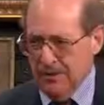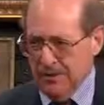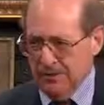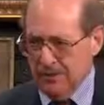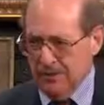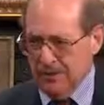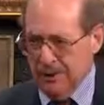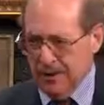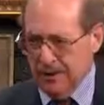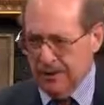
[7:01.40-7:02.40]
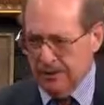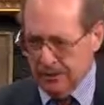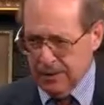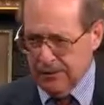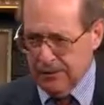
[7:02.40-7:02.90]
from the directly
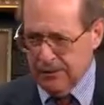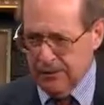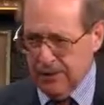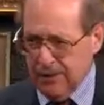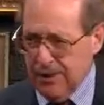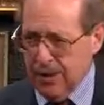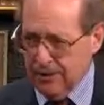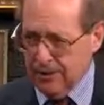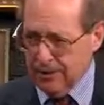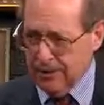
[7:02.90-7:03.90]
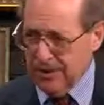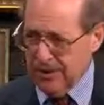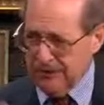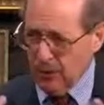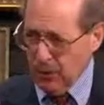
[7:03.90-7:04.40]
attributed to doctors,
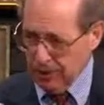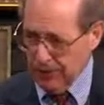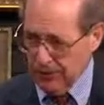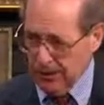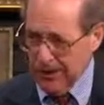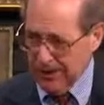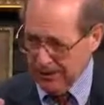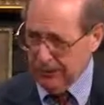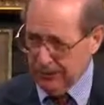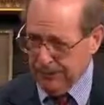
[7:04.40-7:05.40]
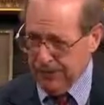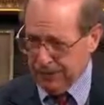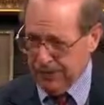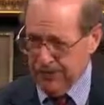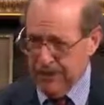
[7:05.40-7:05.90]
not even washing their hands, simple
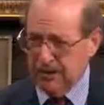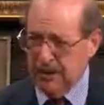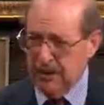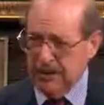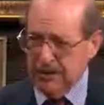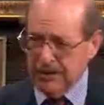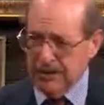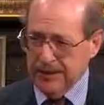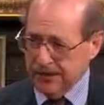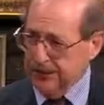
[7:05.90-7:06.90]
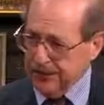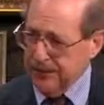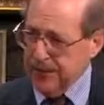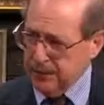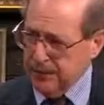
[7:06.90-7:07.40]
things like that, is
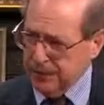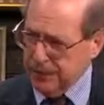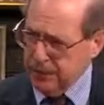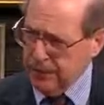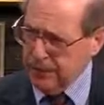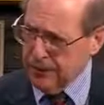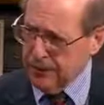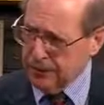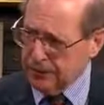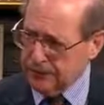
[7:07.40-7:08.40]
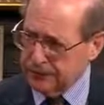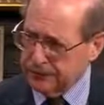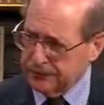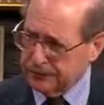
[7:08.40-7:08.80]
15 million a year in America